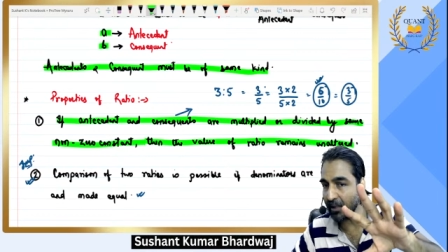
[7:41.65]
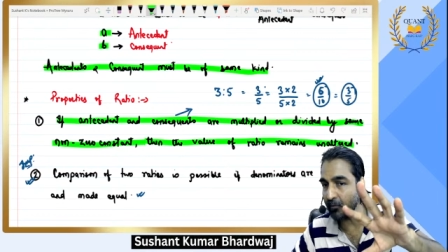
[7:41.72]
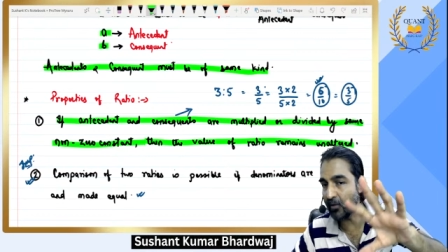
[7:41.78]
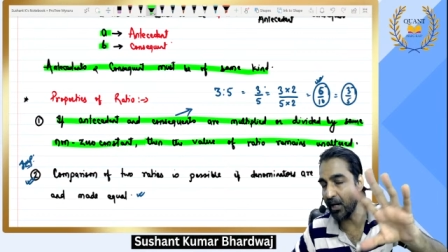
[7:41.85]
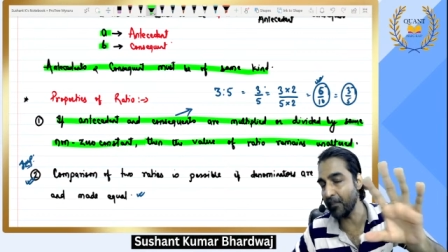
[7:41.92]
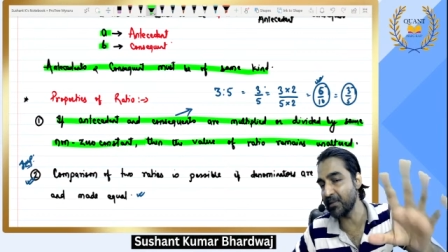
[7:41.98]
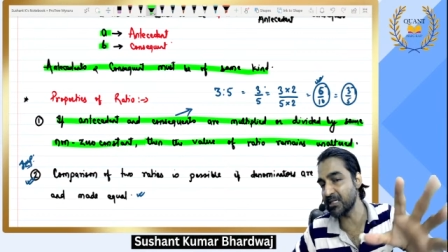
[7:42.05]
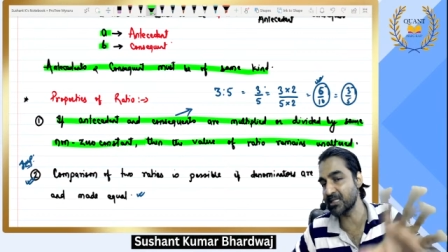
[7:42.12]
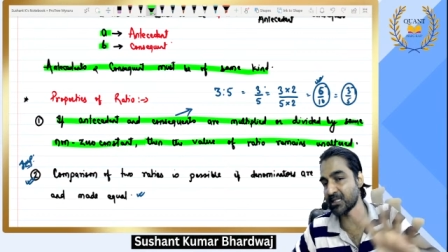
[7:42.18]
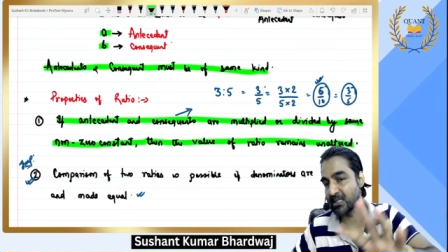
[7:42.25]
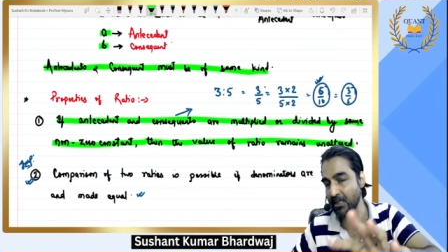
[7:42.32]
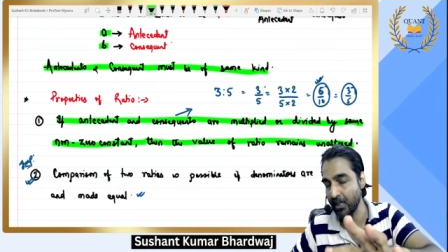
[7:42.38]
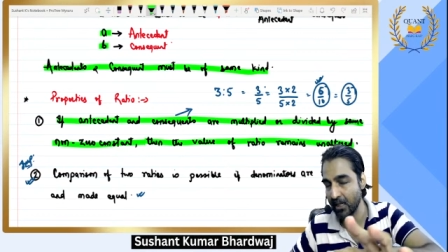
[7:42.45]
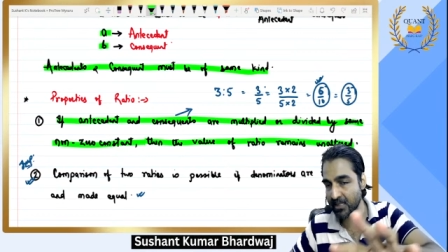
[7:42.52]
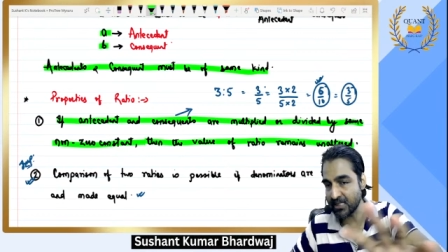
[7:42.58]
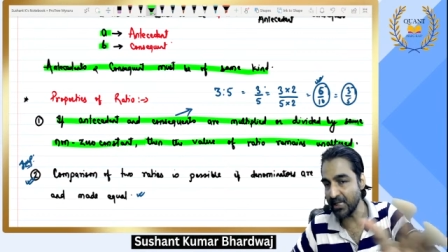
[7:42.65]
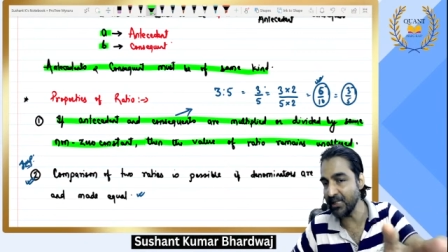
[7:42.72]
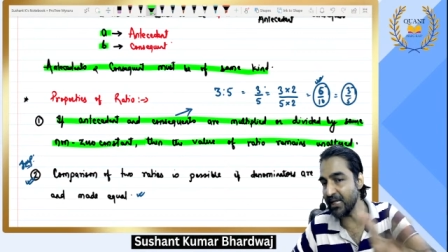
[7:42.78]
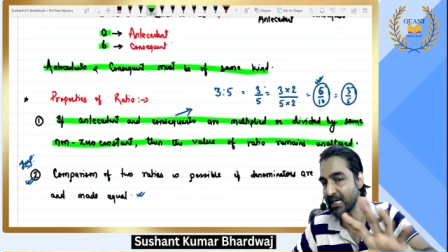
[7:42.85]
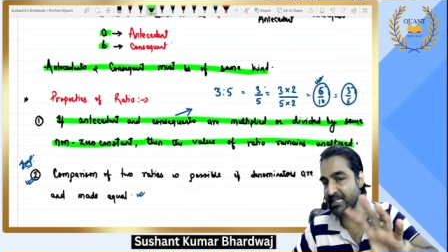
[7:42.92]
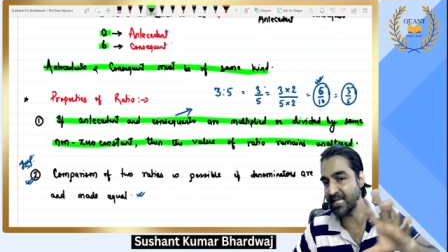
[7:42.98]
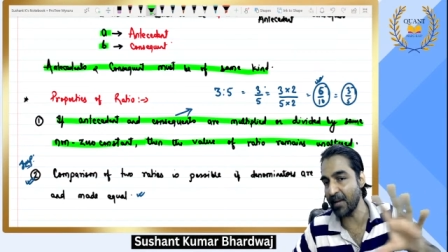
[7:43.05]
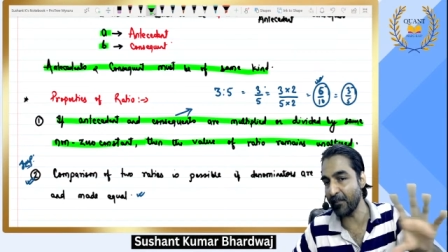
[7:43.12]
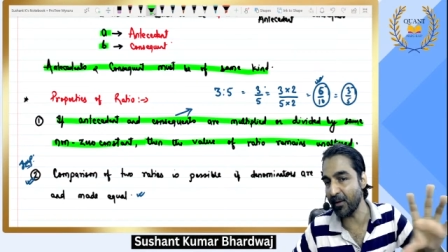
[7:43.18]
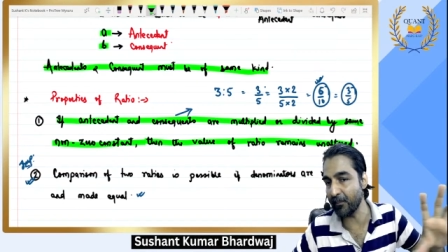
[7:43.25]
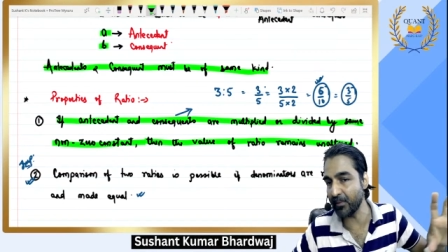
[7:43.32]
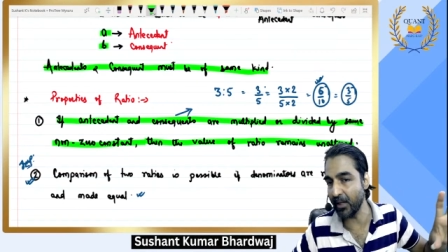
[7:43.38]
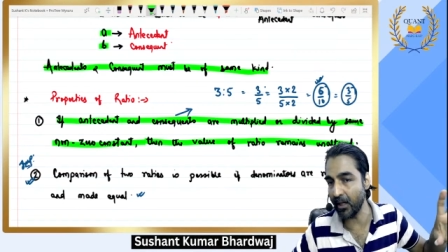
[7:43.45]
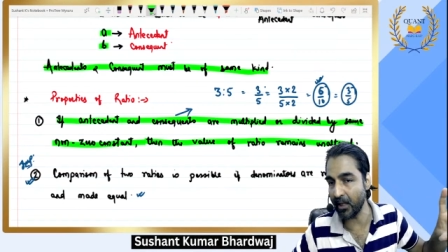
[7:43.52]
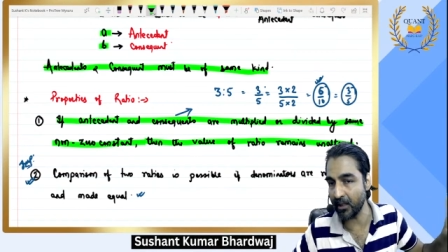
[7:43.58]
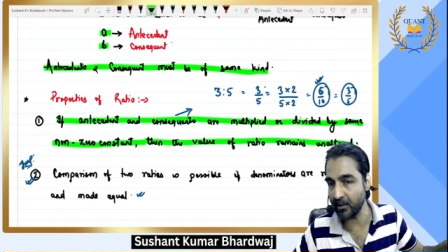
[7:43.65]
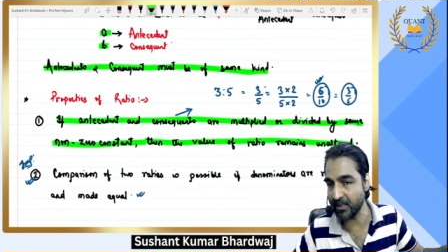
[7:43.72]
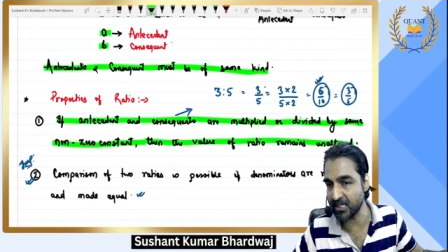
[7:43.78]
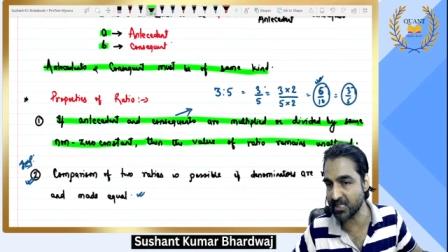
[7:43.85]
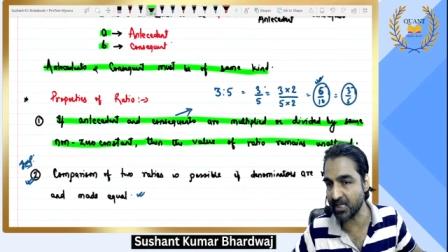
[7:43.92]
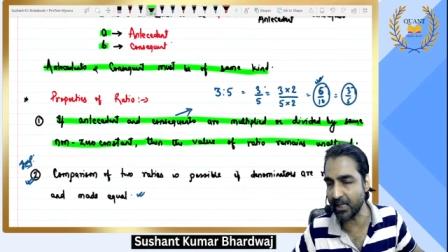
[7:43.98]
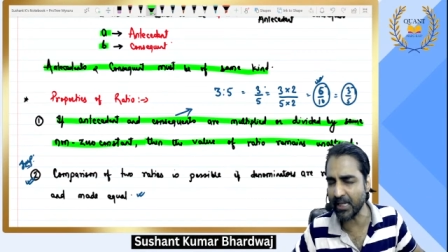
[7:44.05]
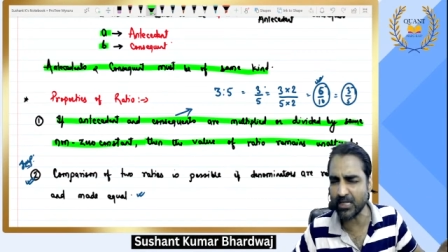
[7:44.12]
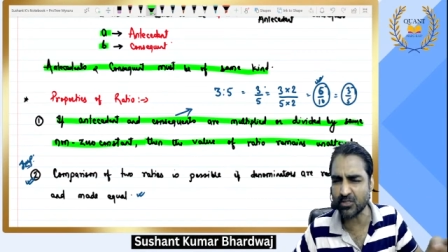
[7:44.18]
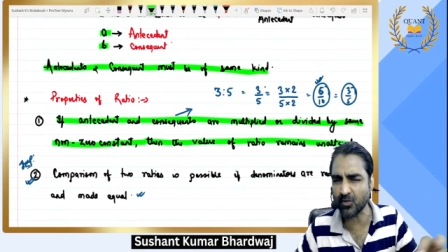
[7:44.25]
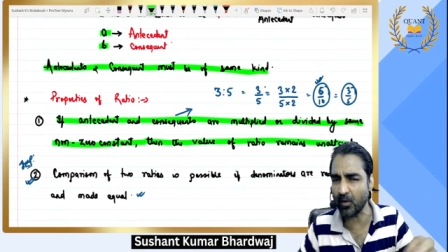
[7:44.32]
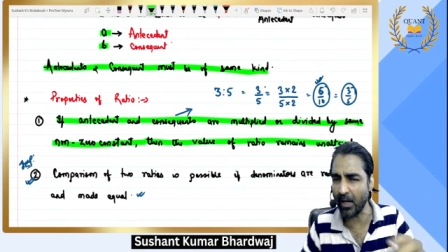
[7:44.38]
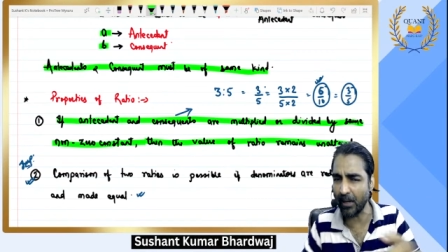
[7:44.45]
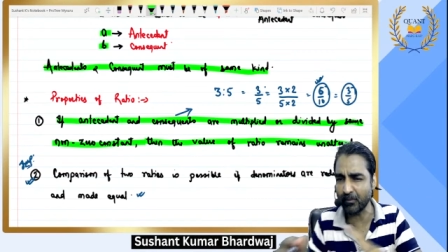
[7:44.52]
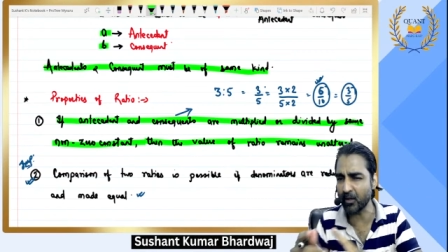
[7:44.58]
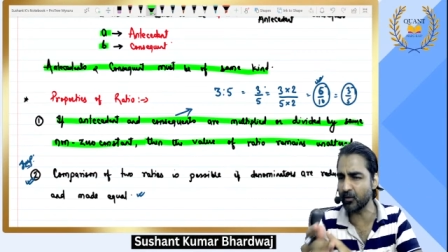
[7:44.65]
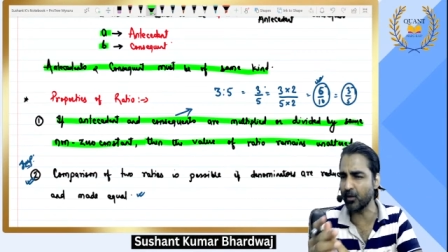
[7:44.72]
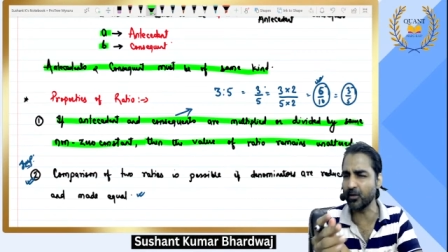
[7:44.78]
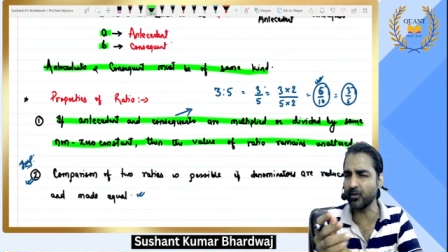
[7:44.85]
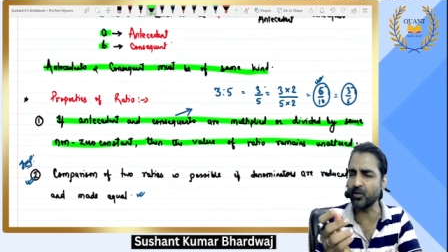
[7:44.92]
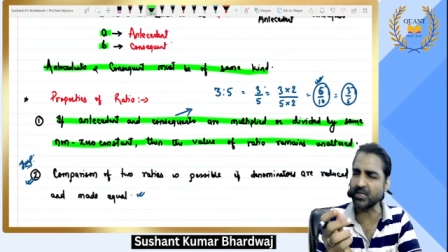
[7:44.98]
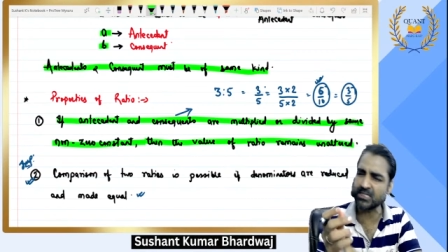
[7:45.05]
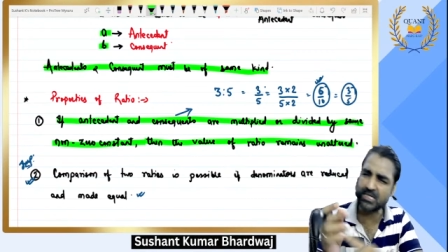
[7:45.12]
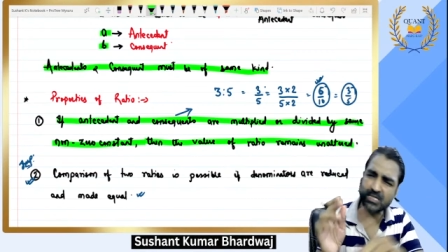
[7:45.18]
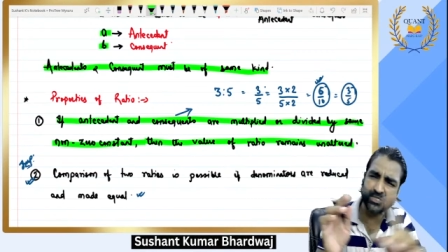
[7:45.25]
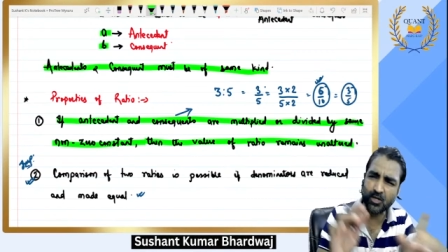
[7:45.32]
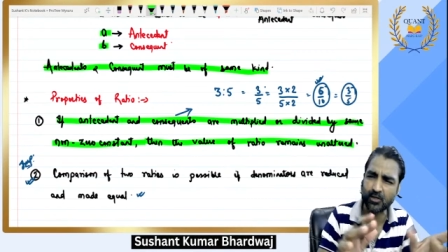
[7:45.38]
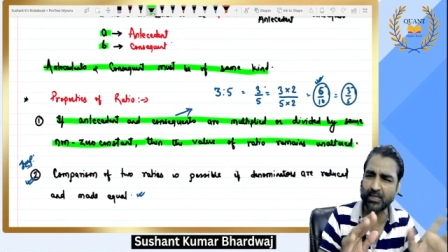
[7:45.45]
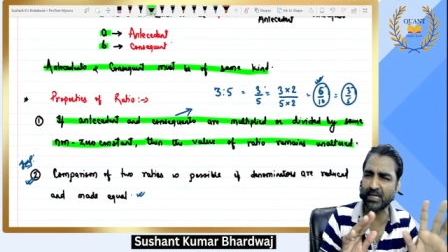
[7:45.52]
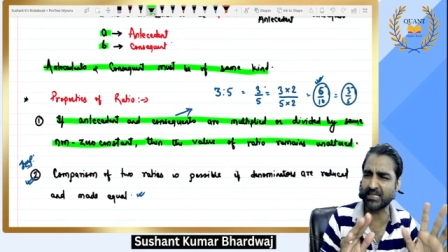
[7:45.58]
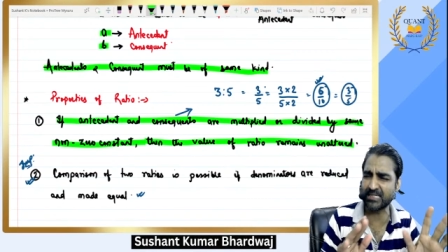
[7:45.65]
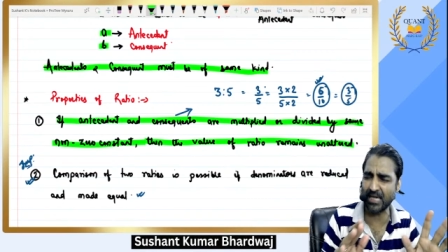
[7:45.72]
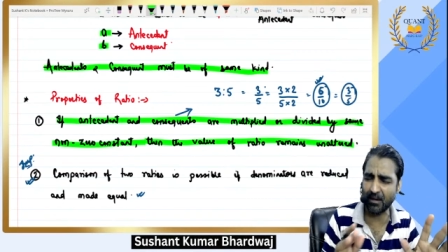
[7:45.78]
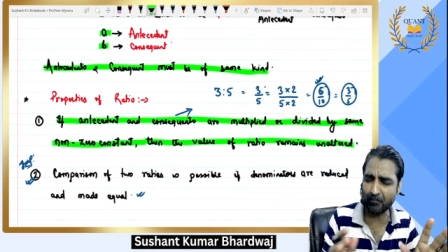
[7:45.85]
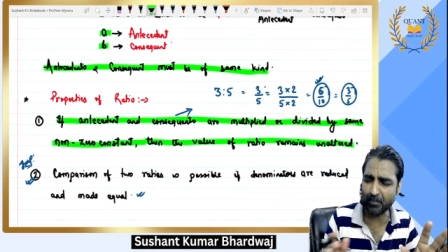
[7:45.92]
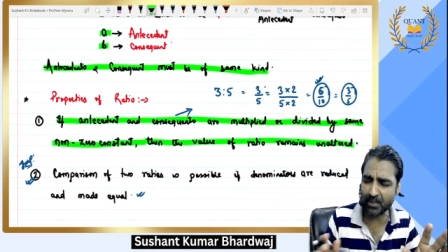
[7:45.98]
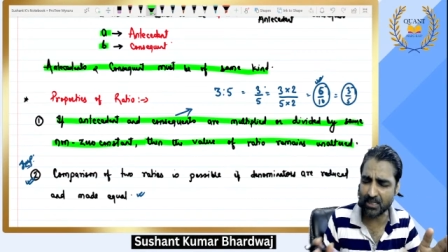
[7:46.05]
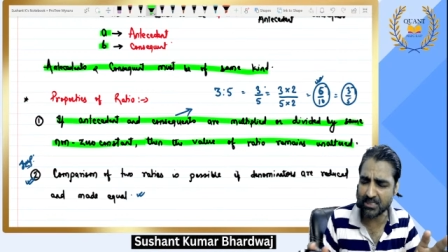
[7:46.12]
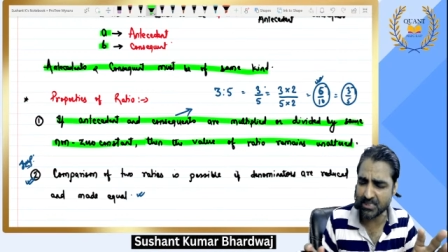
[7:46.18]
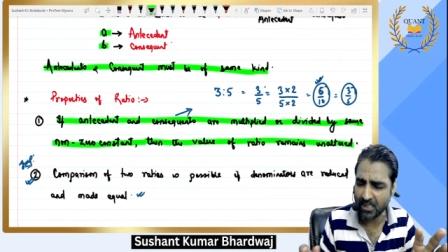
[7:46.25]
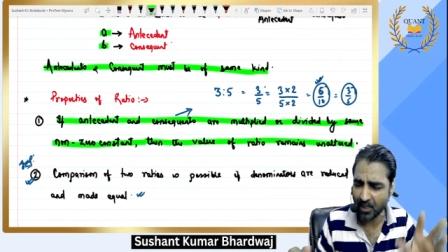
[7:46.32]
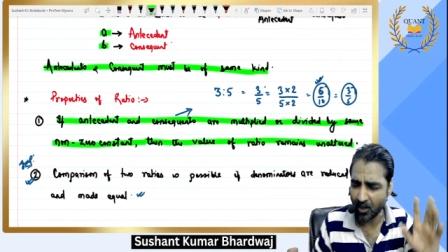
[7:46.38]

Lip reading: We have seen the example yesterday, so I'm not going to discuss all the examples.